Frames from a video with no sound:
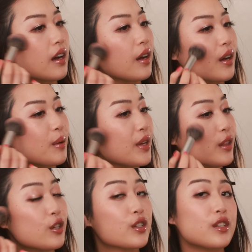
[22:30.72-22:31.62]

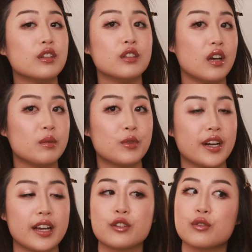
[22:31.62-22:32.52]
it looks a lot more
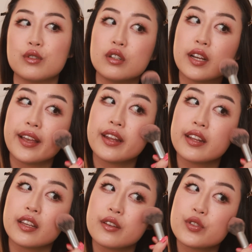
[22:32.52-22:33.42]
natural and
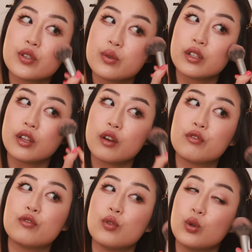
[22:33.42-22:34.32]
it gives you a lot
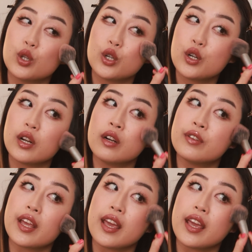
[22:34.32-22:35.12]
fuller of